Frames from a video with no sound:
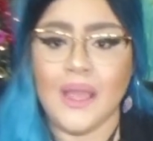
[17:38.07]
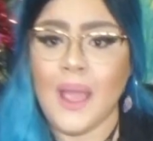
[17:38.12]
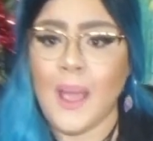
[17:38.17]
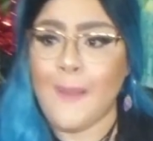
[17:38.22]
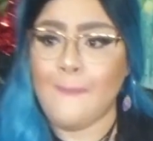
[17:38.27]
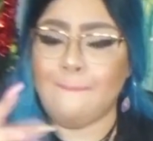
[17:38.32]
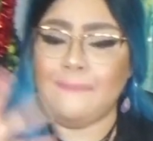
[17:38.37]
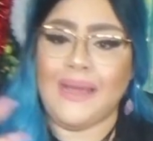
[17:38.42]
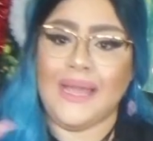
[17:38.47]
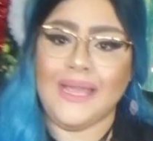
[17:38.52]

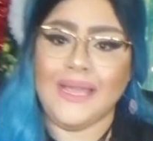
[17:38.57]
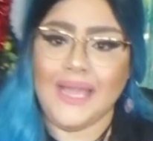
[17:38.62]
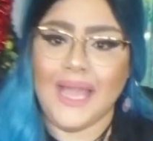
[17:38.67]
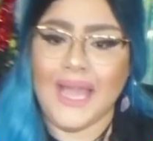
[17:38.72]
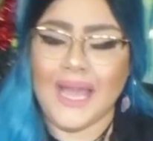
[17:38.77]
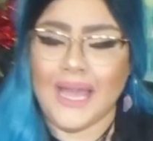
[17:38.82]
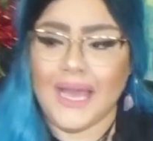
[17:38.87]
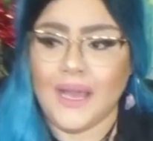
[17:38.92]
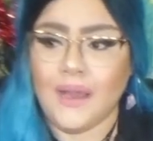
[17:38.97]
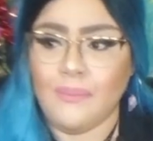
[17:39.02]
by
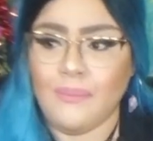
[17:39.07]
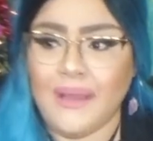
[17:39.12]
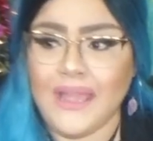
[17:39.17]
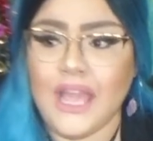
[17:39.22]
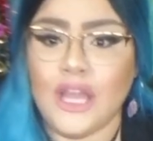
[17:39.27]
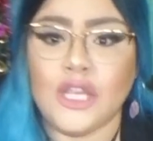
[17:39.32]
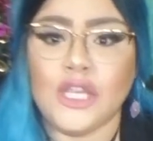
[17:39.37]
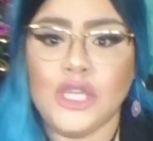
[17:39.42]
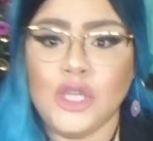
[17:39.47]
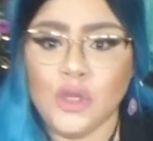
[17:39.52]

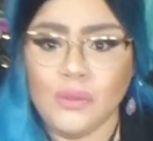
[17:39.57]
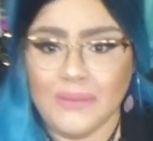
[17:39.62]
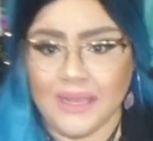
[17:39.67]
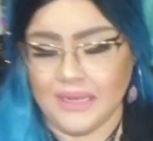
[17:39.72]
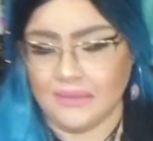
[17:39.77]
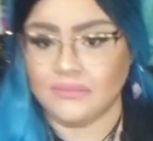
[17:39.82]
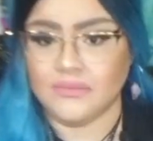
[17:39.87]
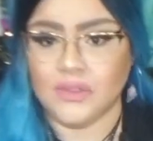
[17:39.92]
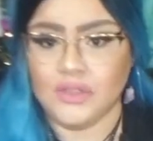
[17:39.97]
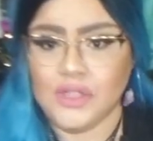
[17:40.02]
a
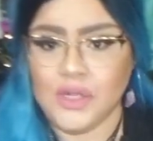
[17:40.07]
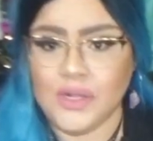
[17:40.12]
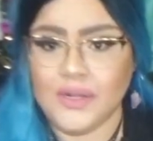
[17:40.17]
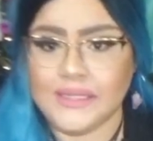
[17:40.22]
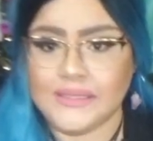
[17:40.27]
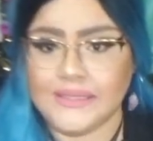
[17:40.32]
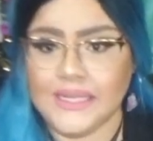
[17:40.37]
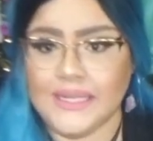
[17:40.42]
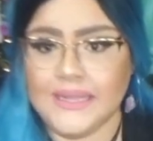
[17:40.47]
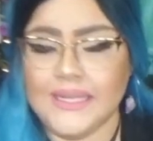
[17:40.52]
human. You
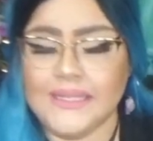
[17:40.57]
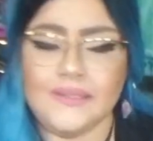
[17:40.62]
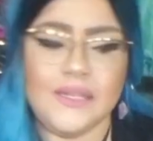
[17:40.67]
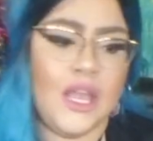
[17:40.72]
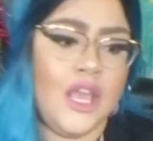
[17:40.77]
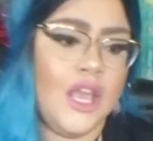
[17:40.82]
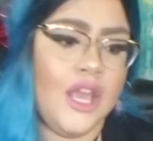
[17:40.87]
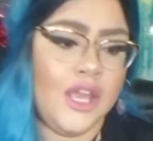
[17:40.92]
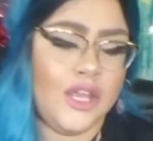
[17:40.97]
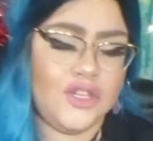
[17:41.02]
understand this?
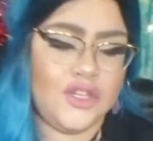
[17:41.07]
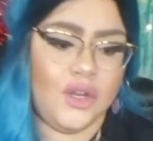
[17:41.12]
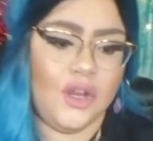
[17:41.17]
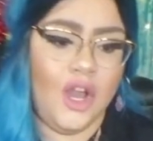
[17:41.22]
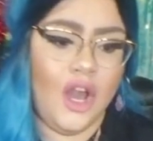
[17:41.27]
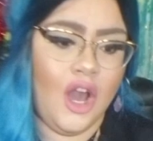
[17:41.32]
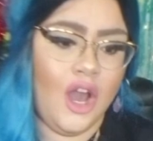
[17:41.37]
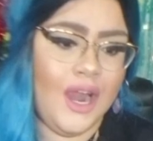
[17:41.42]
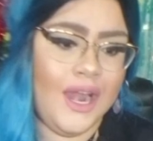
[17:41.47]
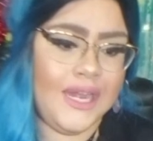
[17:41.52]
Your
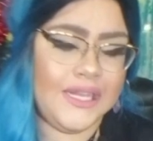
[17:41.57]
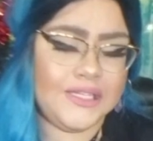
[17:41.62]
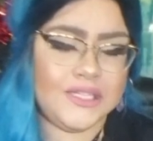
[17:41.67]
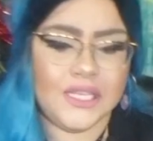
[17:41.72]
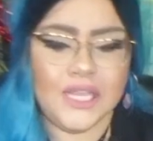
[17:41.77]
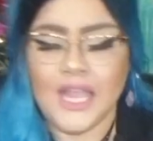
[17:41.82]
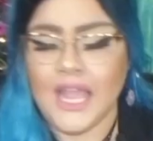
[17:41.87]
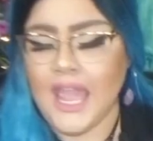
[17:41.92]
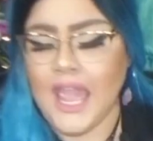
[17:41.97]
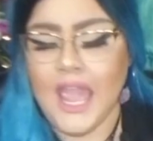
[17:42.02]
heart,
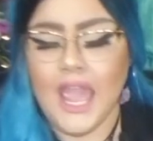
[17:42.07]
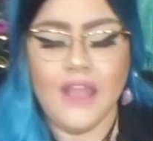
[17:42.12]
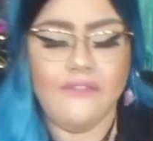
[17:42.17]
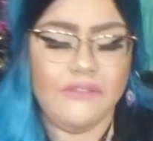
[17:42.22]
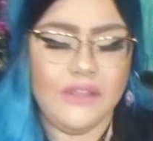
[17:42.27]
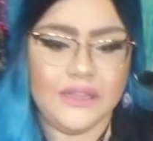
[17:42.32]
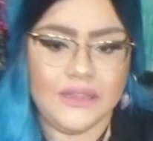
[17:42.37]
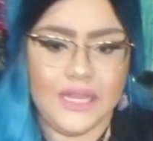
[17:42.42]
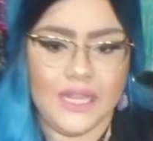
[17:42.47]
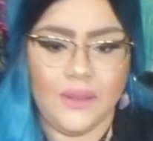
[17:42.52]

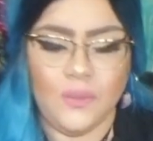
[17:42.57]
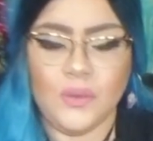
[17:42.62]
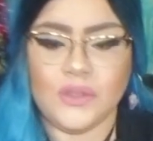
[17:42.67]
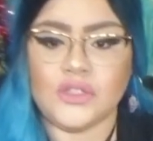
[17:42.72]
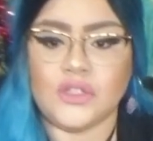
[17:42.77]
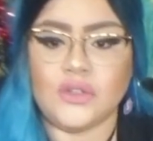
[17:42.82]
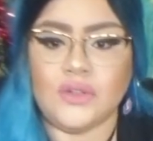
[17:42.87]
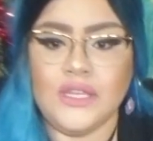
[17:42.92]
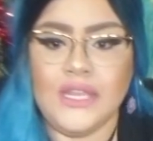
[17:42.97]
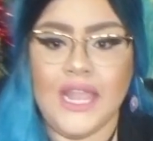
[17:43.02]
everything
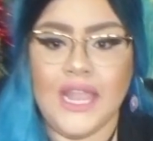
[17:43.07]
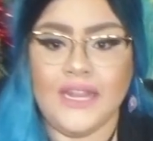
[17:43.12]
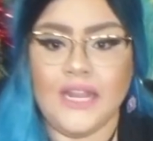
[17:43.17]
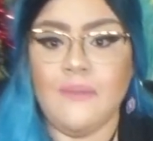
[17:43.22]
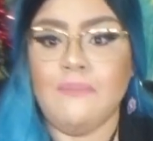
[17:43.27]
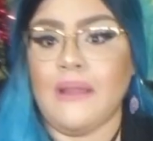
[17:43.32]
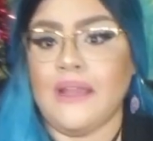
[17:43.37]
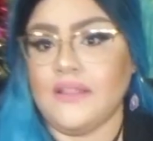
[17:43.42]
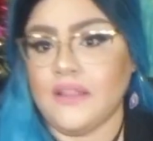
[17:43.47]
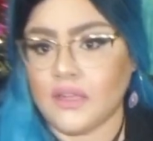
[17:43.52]
was
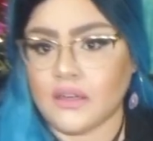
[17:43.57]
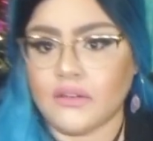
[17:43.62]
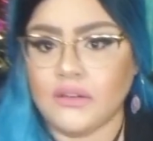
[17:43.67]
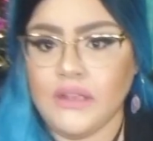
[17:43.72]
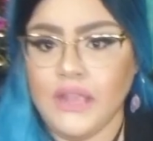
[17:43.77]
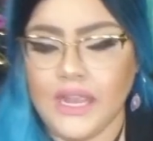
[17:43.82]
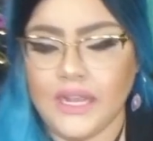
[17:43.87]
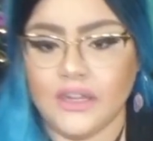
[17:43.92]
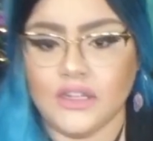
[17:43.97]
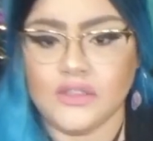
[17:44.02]
created by the
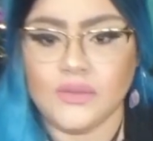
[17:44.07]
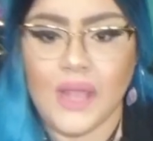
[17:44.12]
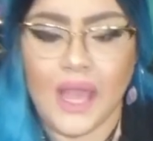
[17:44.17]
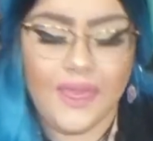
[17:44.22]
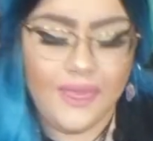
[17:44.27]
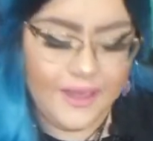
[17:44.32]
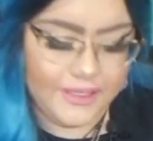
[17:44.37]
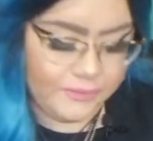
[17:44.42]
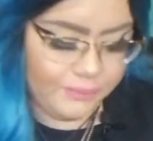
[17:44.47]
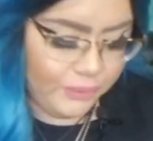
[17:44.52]
creator. So
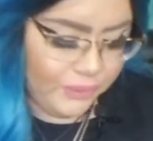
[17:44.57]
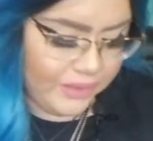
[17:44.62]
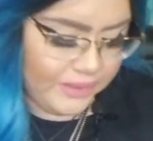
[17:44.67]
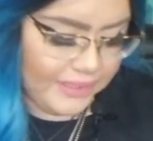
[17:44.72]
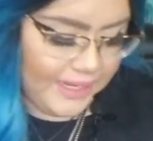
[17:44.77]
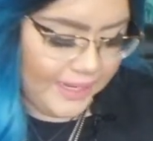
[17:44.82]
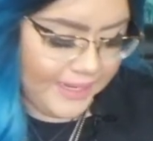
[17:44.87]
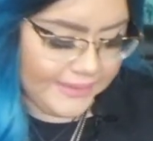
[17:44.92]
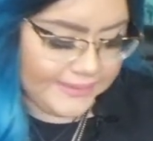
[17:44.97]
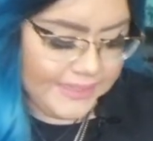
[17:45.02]
at this point,
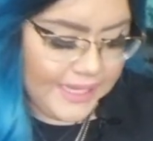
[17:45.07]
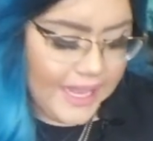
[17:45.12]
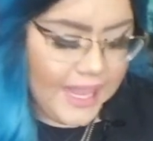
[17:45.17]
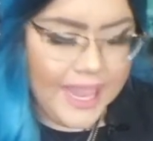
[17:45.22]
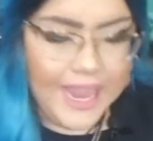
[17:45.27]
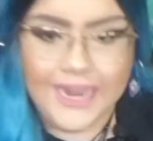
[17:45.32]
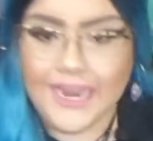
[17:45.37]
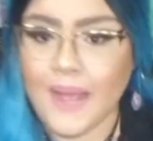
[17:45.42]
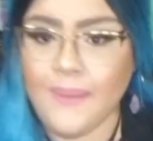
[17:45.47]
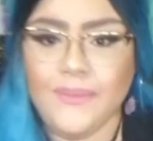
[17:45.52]
guys,
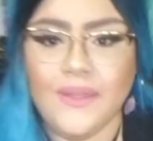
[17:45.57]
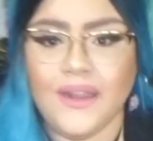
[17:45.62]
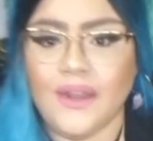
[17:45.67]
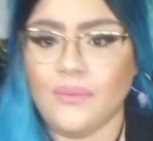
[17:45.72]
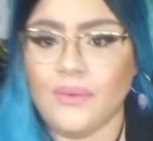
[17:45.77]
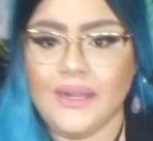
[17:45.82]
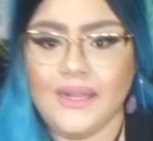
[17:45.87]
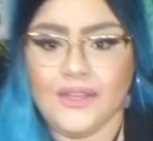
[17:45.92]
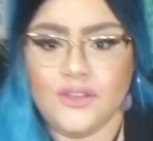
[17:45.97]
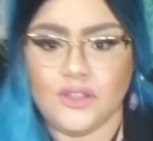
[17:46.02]
and I'm not a
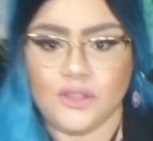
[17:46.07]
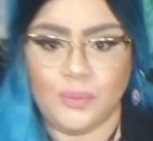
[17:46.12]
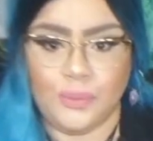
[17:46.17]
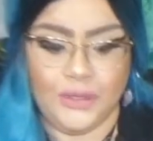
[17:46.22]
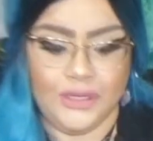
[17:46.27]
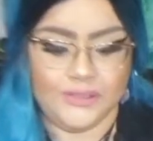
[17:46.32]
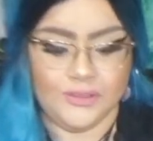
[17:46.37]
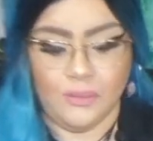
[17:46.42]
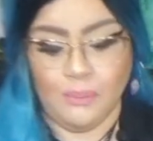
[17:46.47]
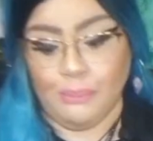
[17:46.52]
religious
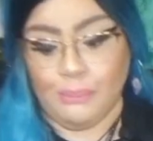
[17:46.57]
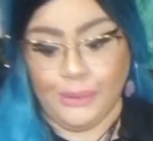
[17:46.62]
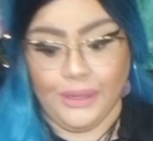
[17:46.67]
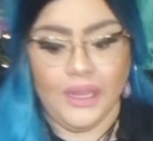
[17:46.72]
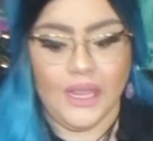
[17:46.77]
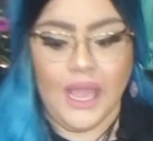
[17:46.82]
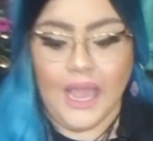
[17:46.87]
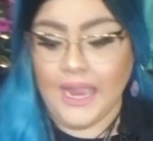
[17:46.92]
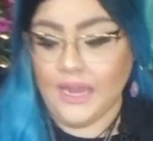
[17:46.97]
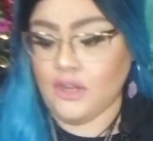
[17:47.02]
person,
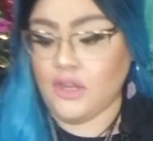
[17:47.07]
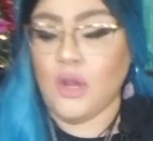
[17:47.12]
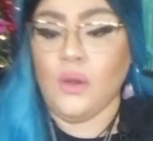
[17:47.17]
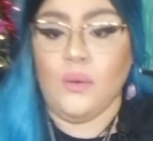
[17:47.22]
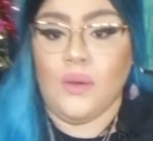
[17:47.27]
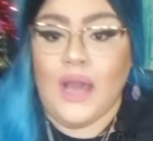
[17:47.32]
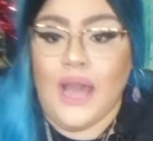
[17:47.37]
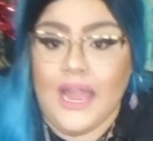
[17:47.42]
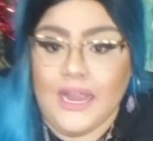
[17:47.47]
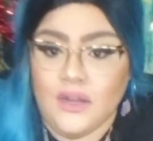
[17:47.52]
but I
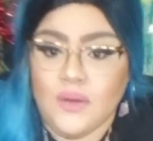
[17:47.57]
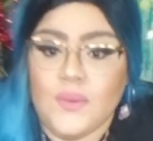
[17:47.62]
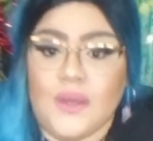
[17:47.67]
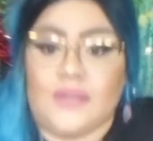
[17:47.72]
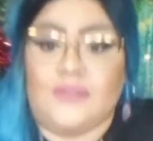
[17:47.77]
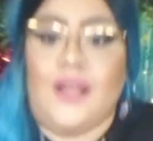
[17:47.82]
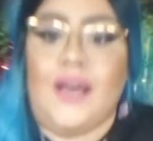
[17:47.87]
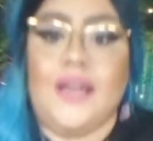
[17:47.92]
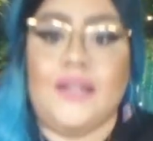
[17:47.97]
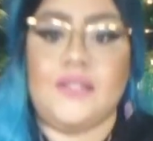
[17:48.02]
know
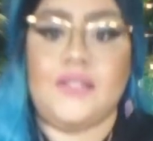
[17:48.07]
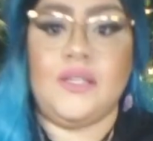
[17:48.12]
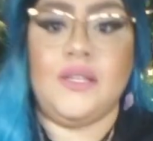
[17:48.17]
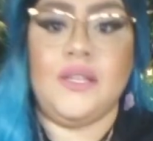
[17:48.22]
a lot.